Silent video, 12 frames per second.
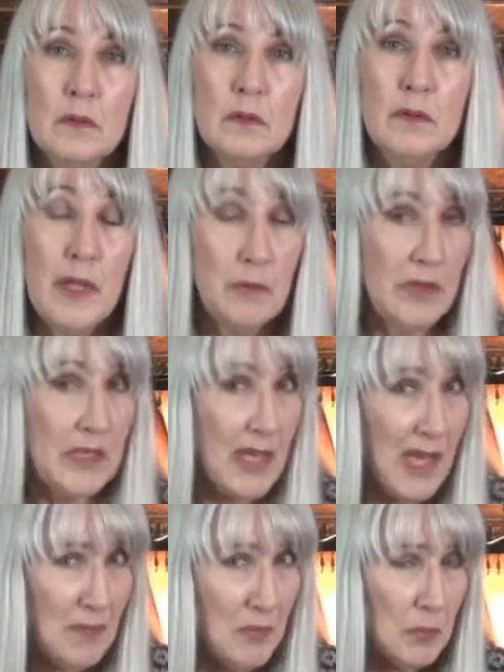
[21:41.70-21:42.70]
They were
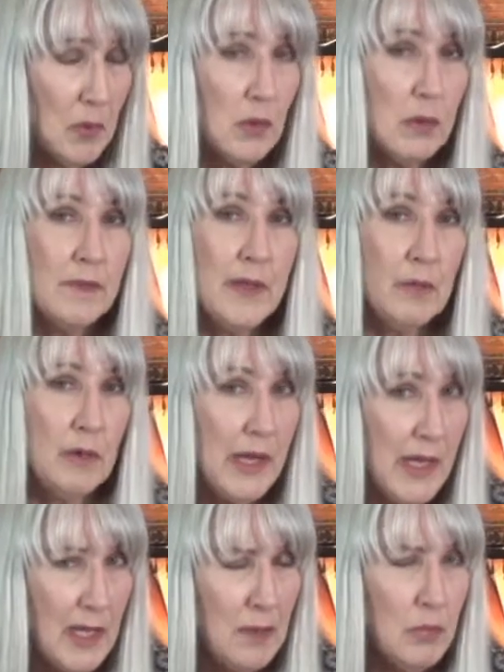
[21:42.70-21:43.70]
capable, they were
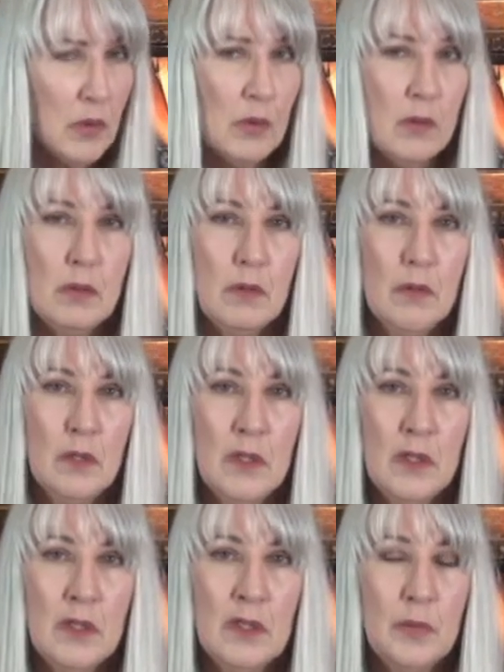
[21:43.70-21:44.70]
able,
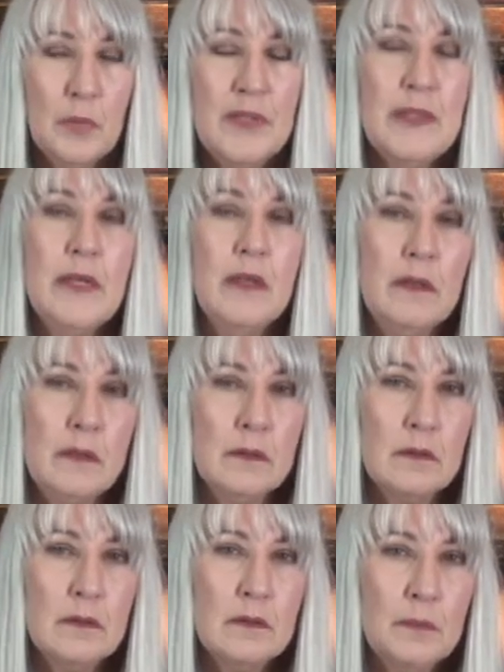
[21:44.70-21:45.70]
but they
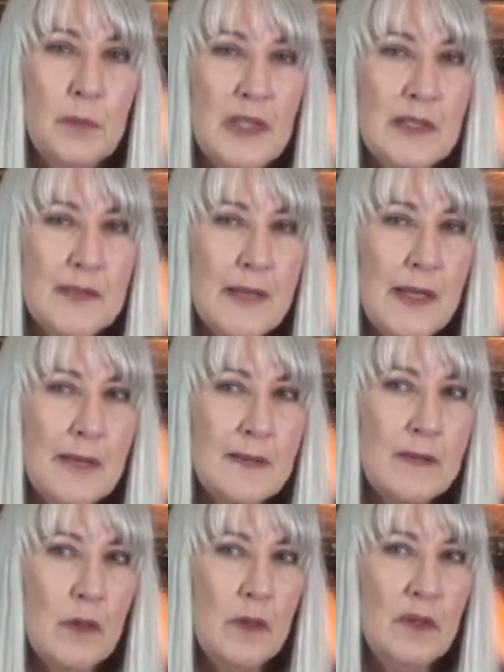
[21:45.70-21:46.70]
couldn't because they had
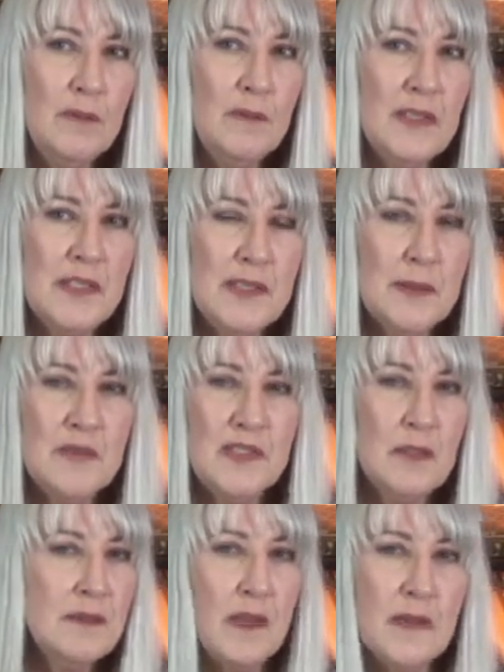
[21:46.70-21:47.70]
so convinced
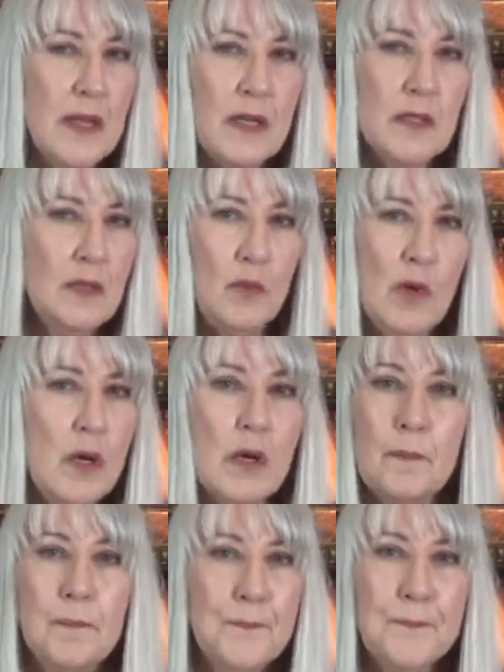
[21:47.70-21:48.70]
themselves that they couldn't
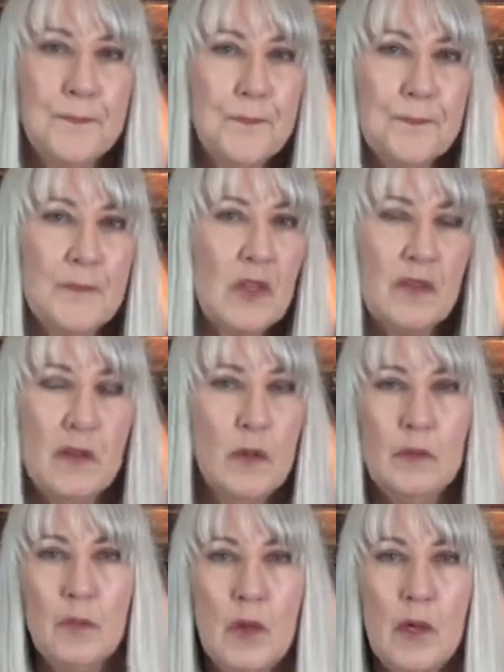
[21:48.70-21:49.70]
walk. So they
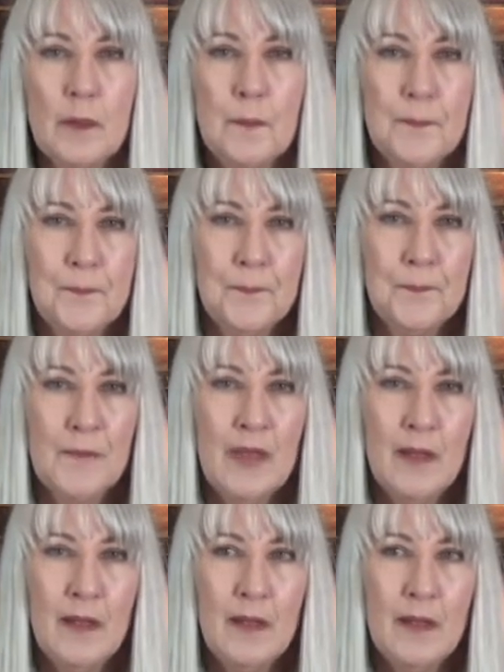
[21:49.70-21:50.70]
couldn't walk.
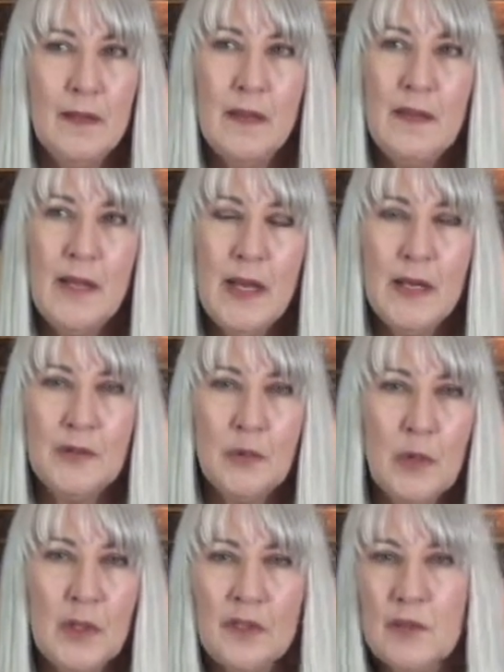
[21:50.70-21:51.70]
Then they had to
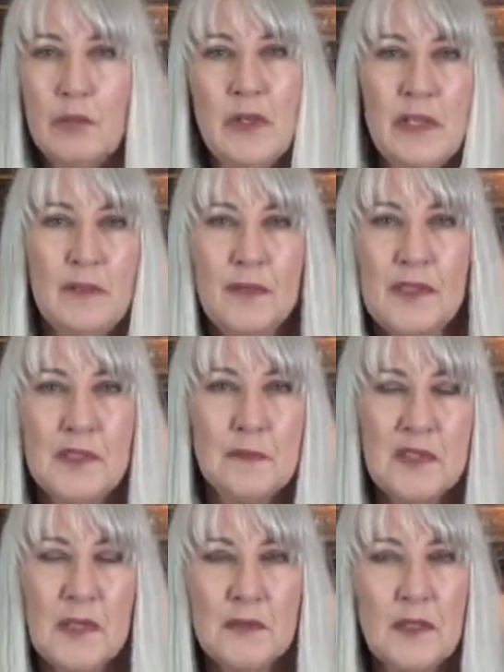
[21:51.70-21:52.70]
work to reconvince
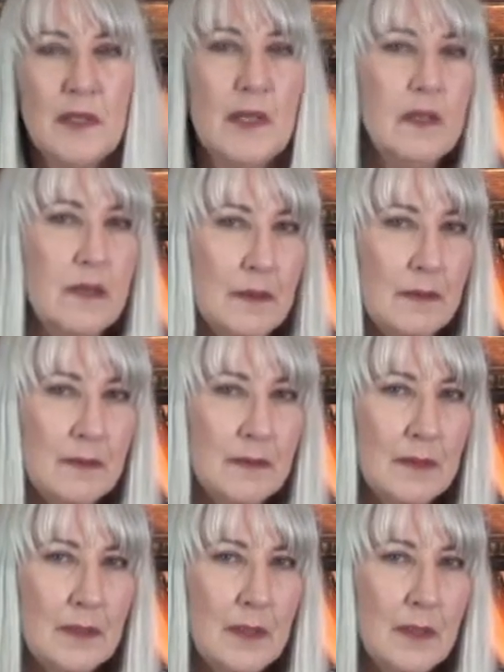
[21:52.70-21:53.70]
themselves that they could.
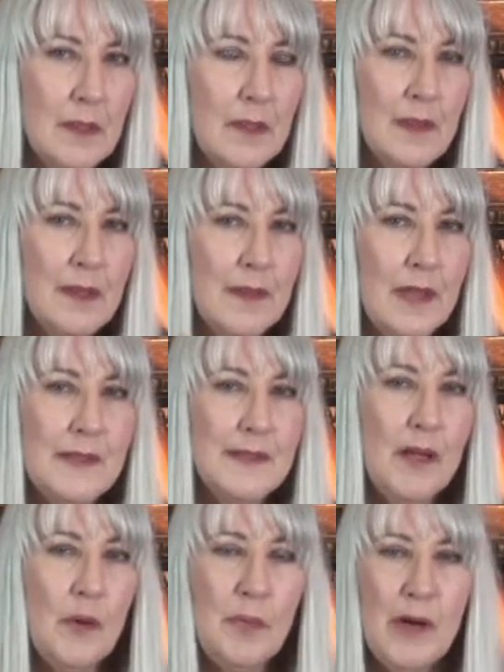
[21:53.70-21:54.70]
That's
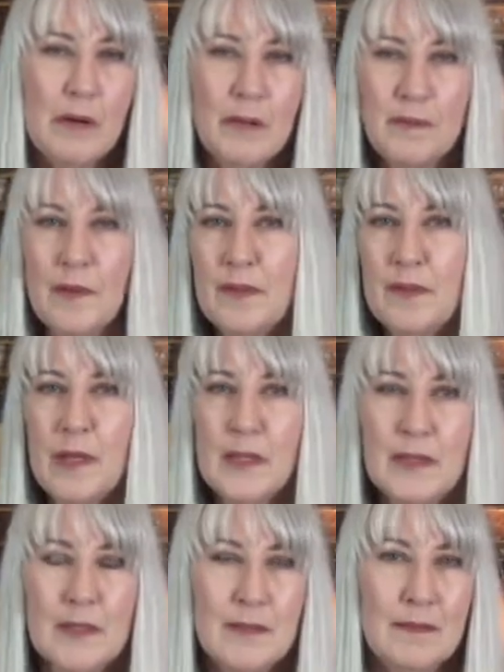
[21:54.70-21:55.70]
how powerful thought
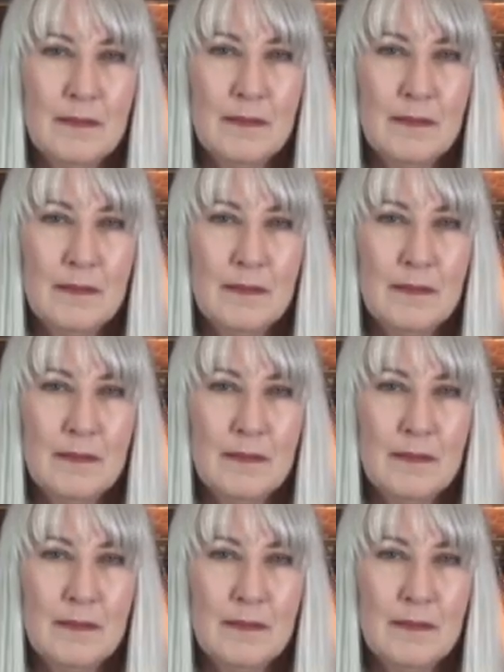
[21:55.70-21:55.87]
is.